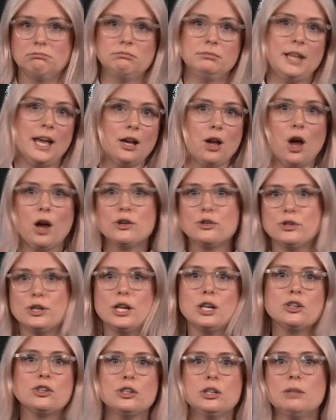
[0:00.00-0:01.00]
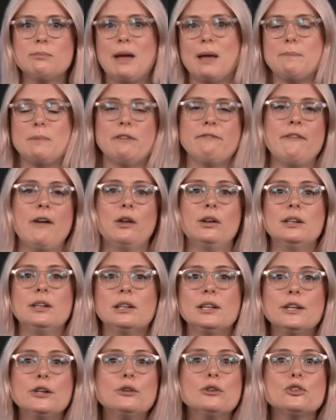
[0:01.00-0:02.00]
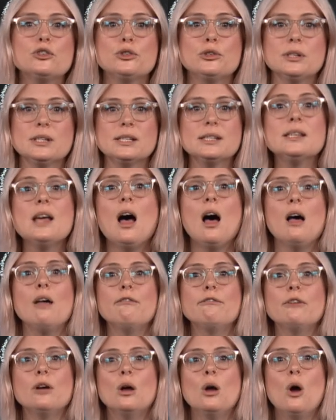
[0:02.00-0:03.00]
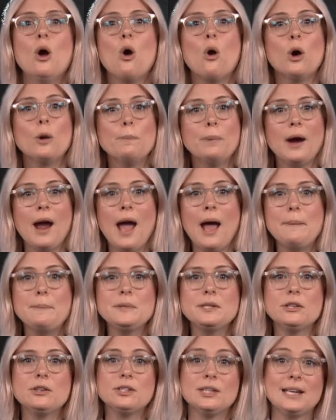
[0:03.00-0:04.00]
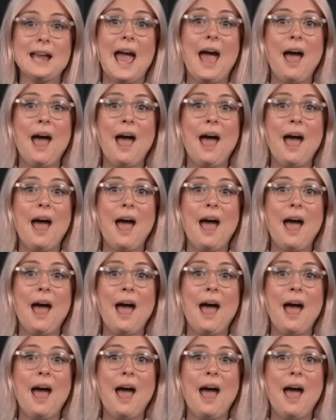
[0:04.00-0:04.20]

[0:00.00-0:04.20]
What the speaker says: That contradiction might be found in the literature itself, or perhaps there's an